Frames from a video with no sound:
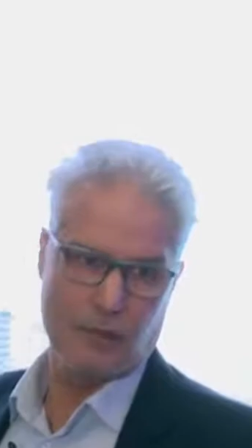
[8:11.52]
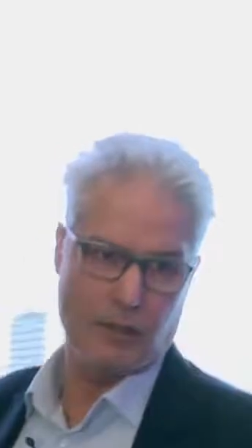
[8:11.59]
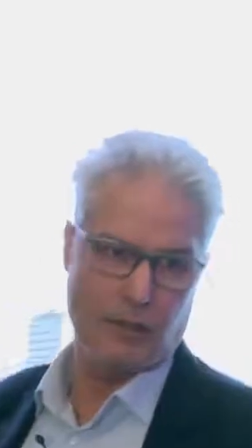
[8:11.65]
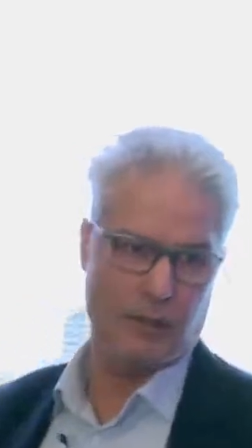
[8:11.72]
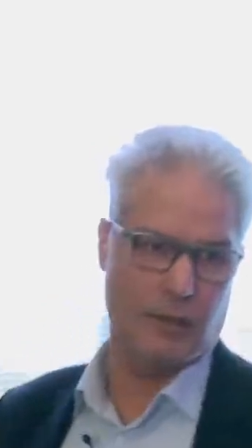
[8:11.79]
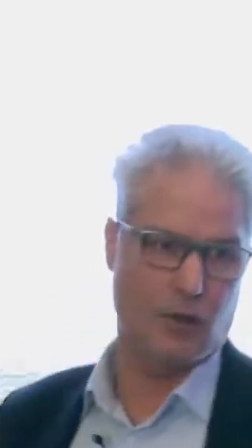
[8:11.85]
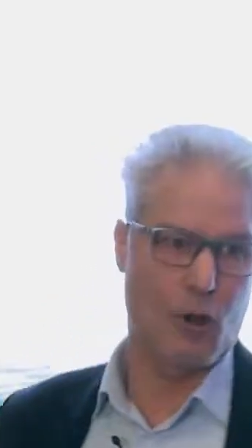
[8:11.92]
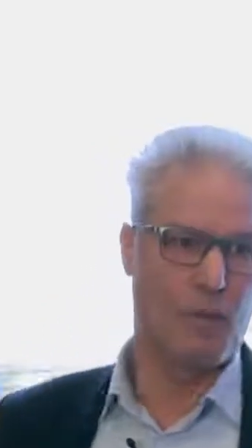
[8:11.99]

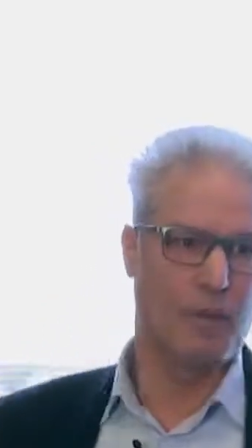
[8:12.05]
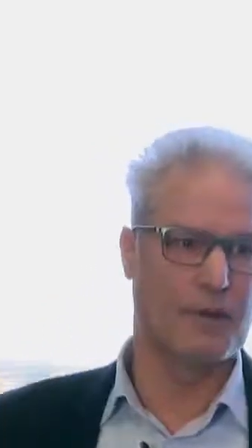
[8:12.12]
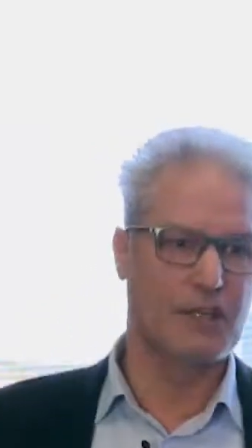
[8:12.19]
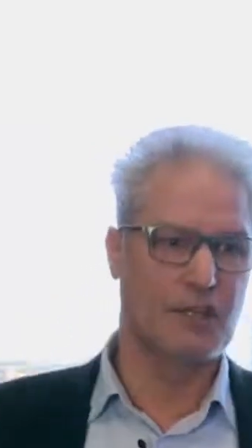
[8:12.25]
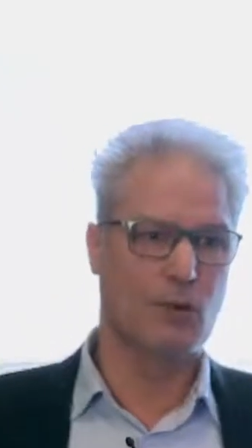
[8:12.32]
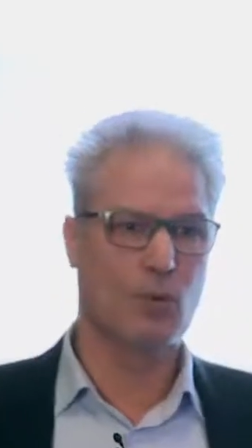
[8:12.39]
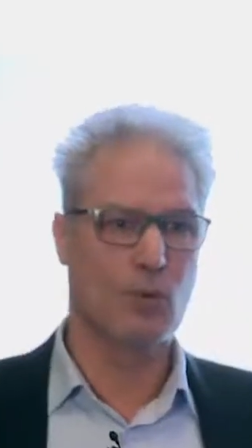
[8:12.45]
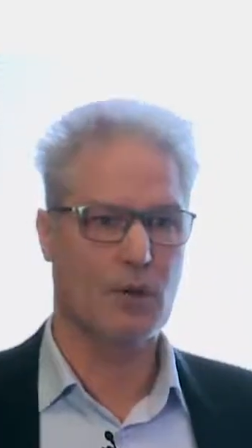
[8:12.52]
uh,
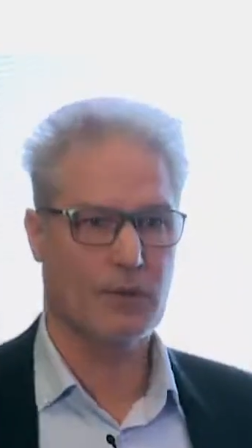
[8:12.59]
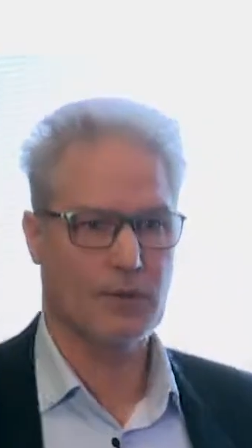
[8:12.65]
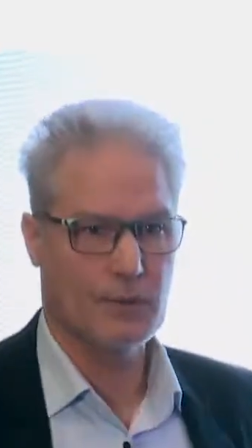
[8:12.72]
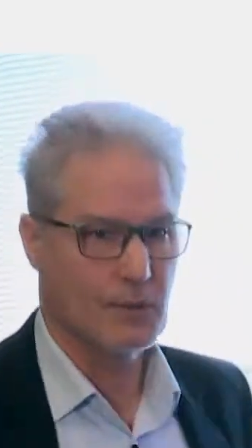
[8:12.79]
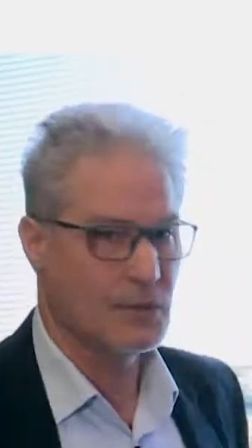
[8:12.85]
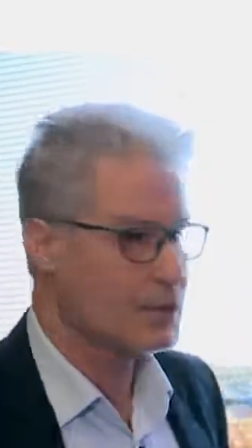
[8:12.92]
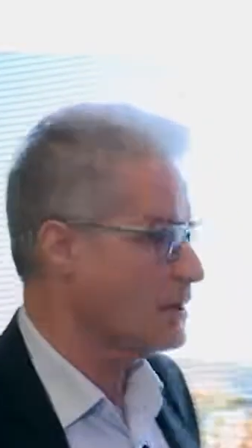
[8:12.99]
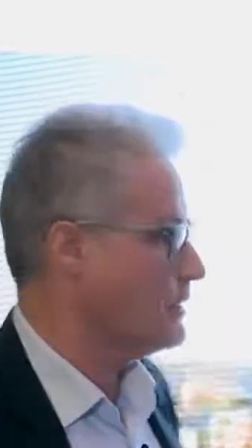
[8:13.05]
companies who work to
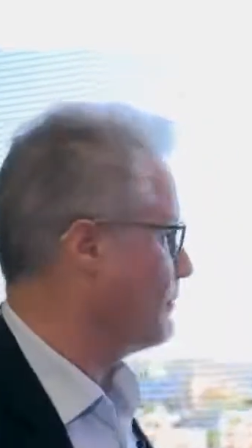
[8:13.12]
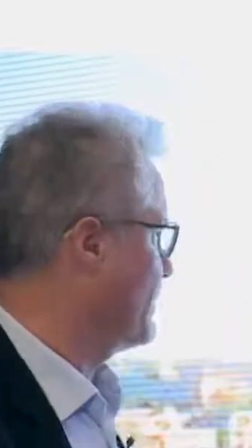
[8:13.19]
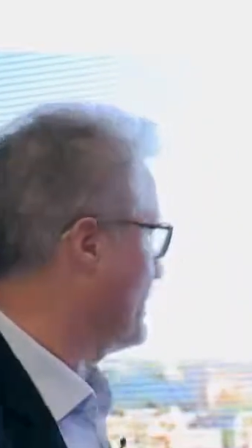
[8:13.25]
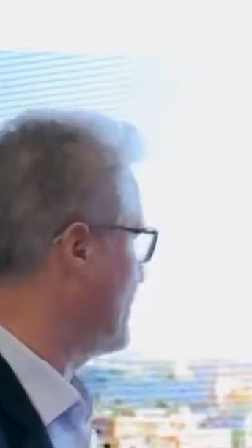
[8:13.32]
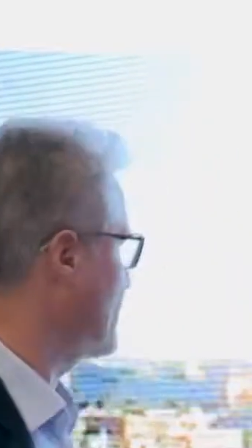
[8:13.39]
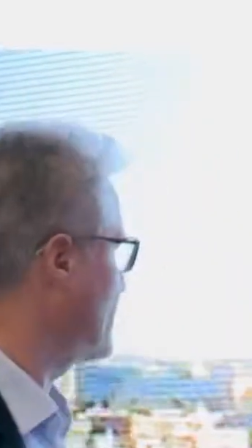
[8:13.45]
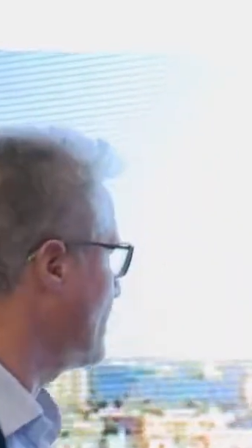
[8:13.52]
each other, with each